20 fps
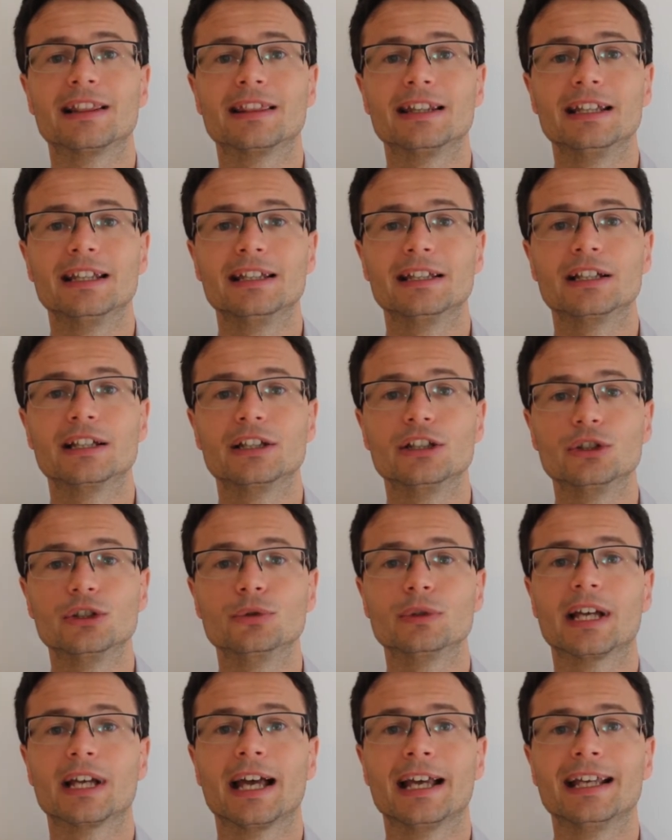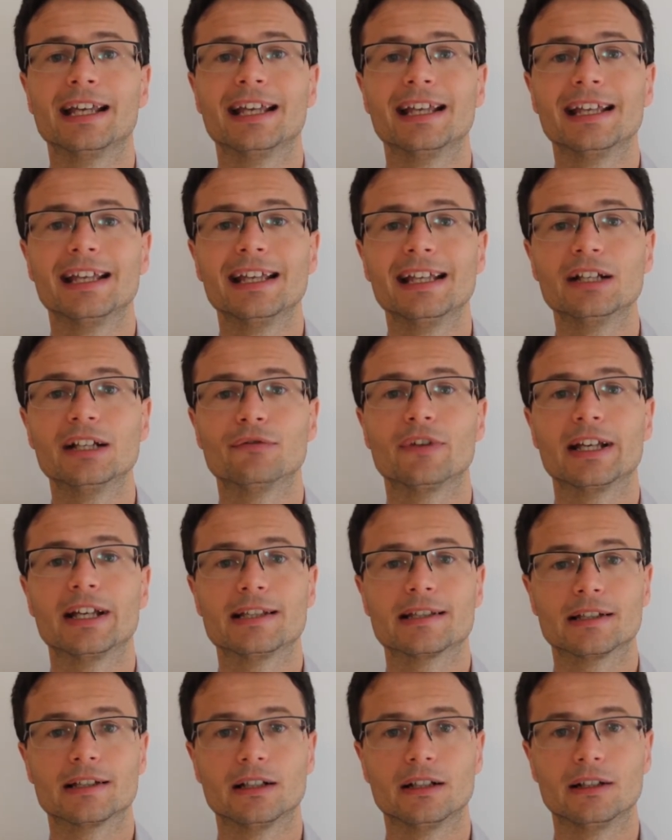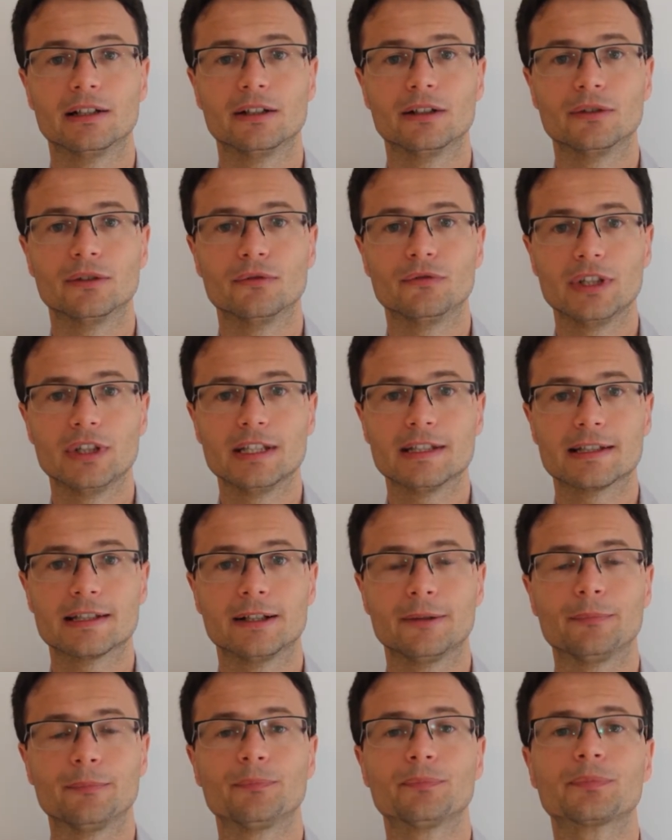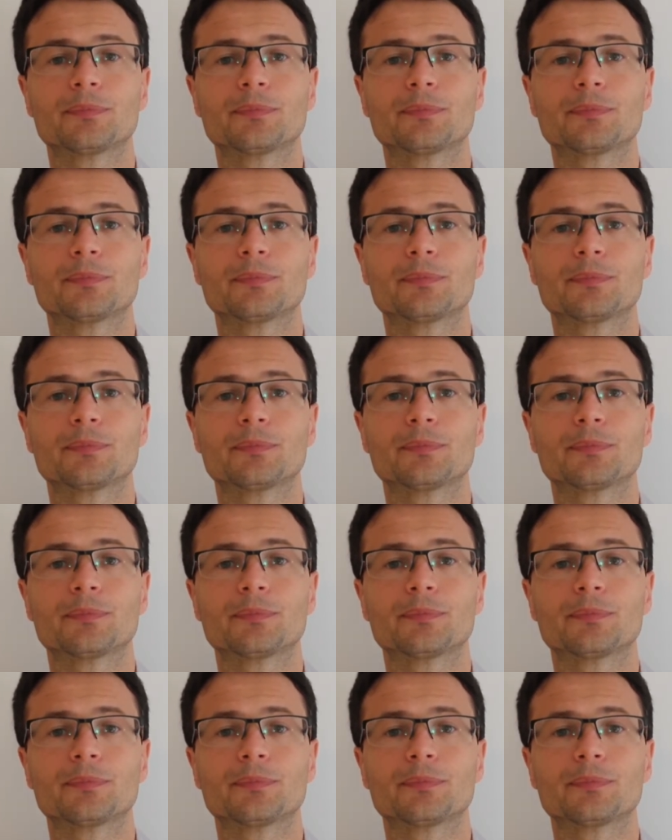the UK Innovator Visa.